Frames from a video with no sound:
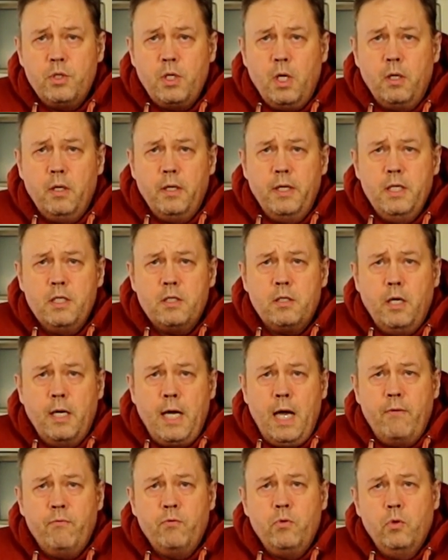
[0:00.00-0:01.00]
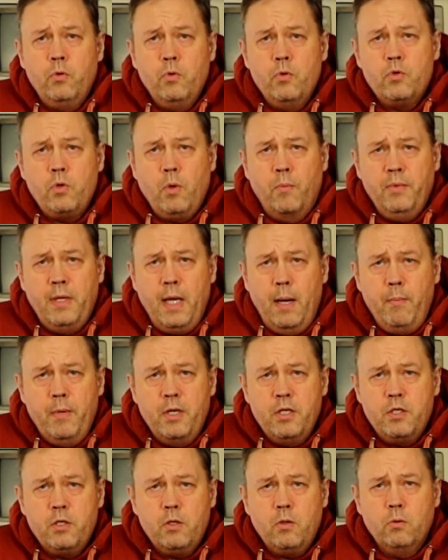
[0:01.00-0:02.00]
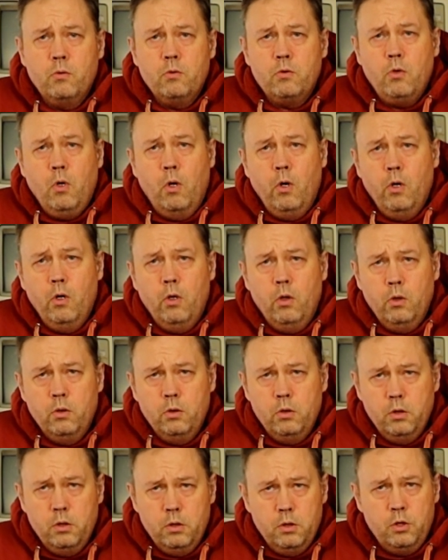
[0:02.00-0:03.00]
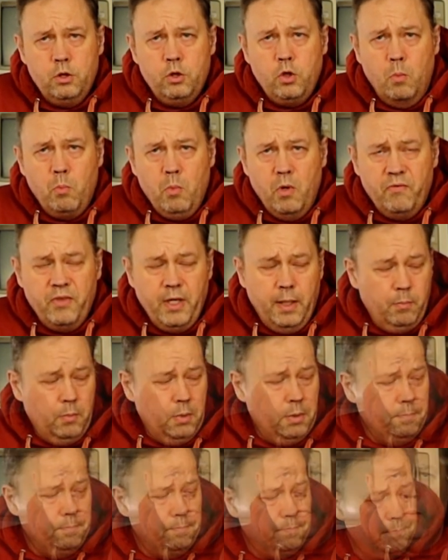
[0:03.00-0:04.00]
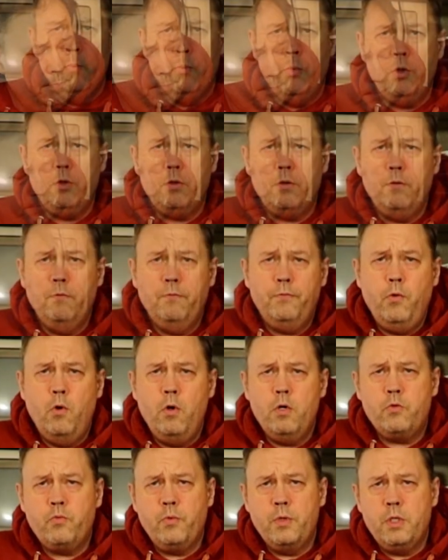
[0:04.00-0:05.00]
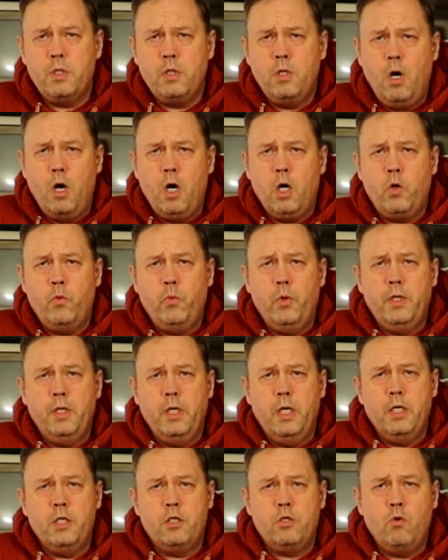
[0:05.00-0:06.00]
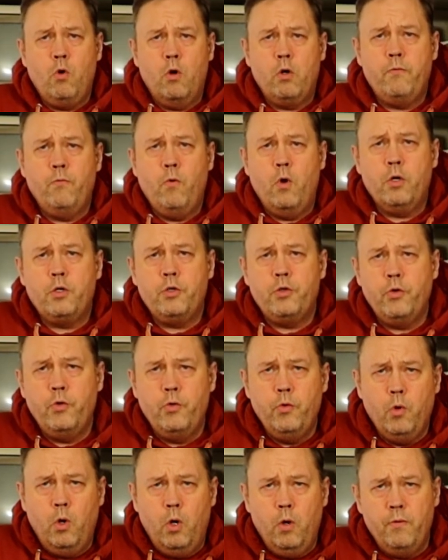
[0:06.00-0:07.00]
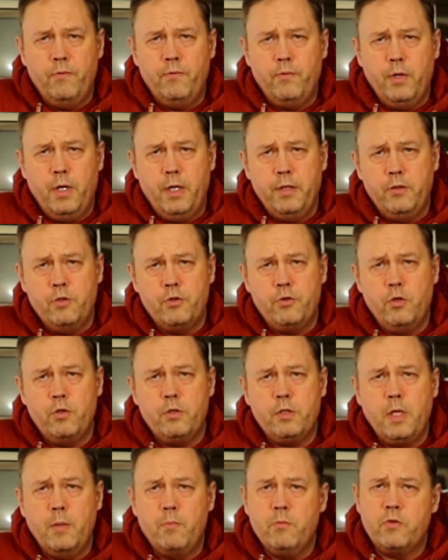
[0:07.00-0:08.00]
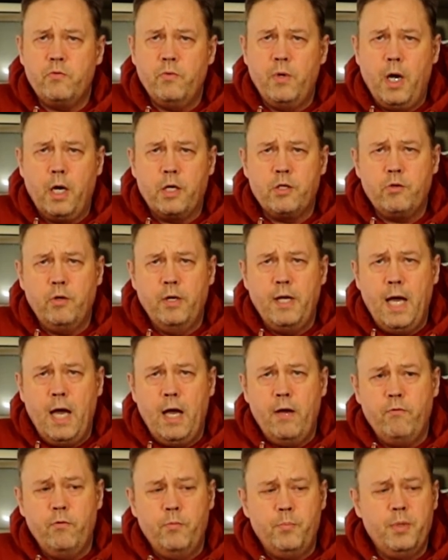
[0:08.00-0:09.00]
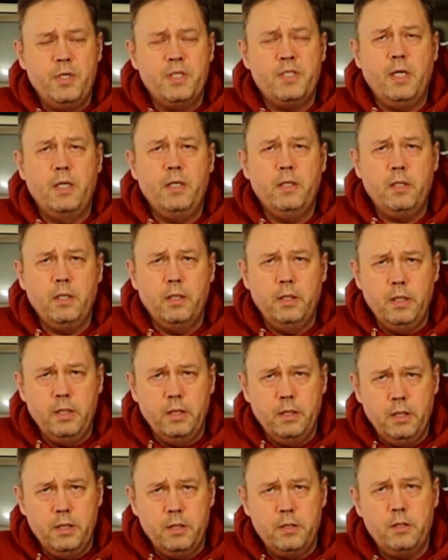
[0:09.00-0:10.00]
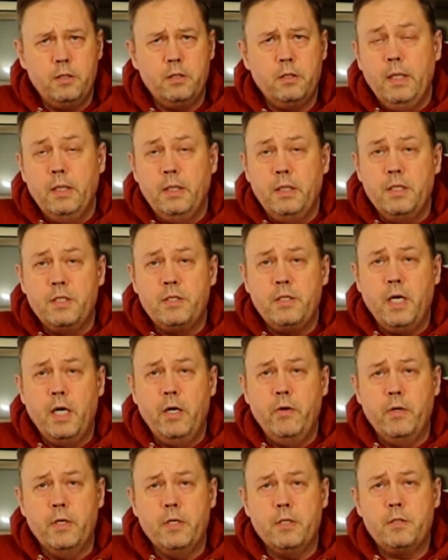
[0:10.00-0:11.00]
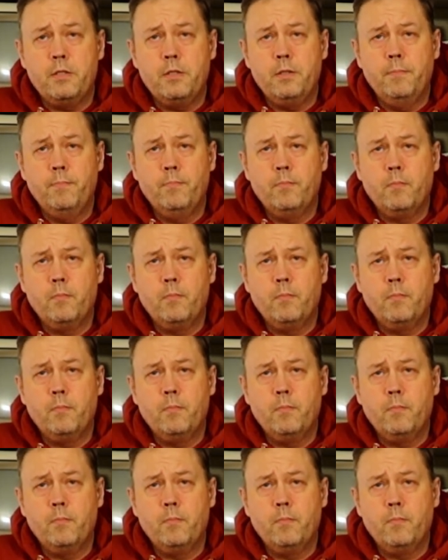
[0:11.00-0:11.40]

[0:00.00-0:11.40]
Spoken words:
At least I have to do some damage control on some of them. But first we start with a short walkthrough of the systems we actually have presented in this series.